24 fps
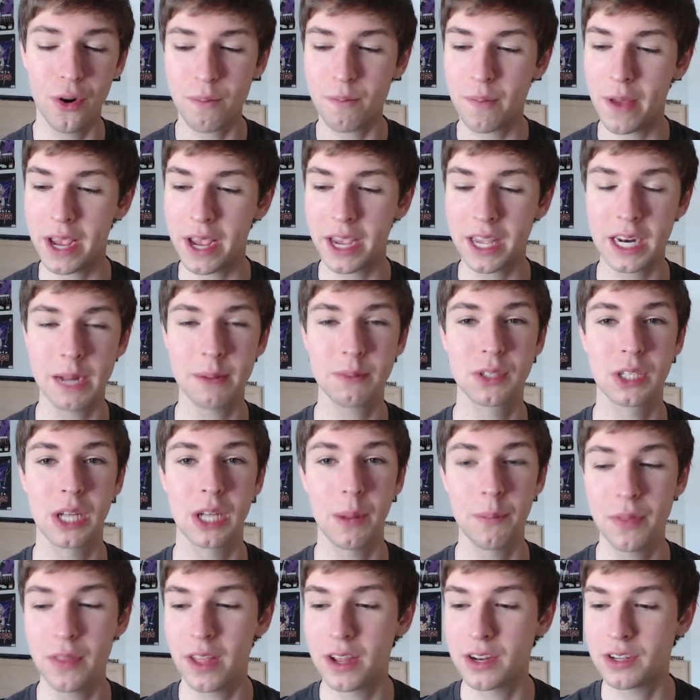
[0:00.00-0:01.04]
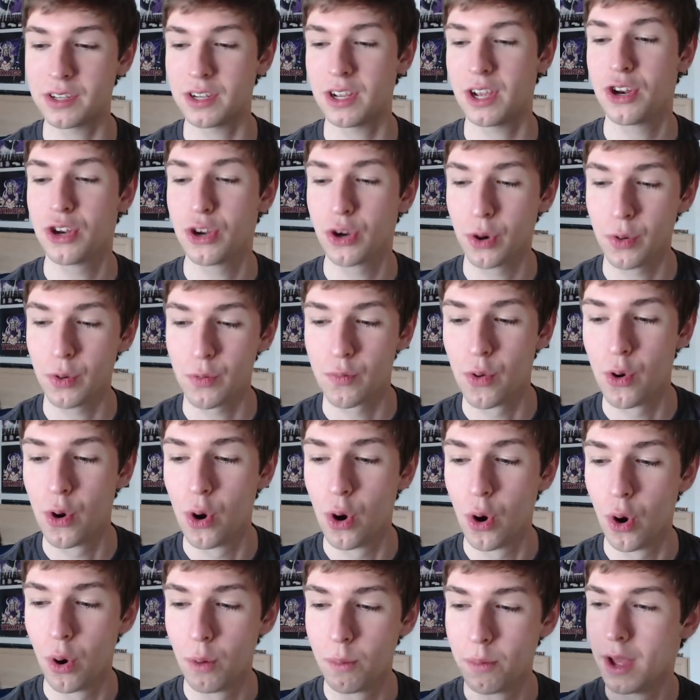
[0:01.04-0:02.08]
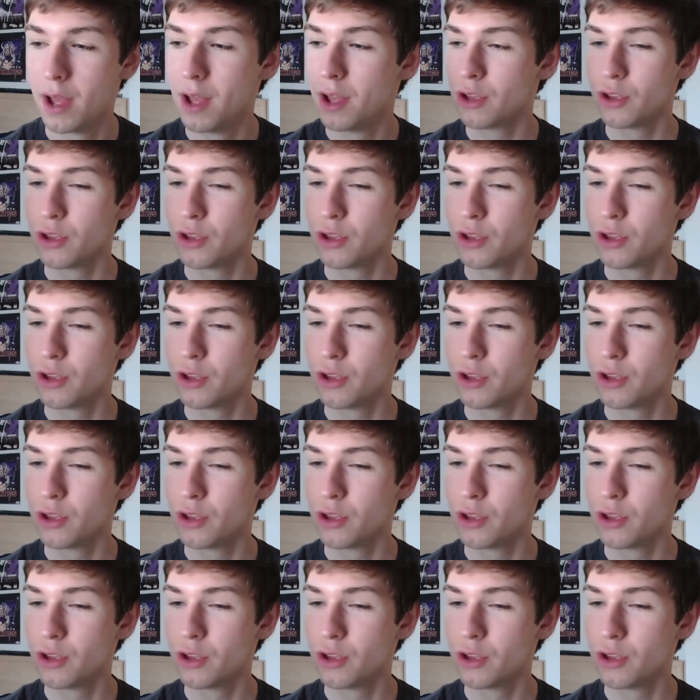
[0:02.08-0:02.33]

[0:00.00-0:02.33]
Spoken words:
picking up something that's in your room.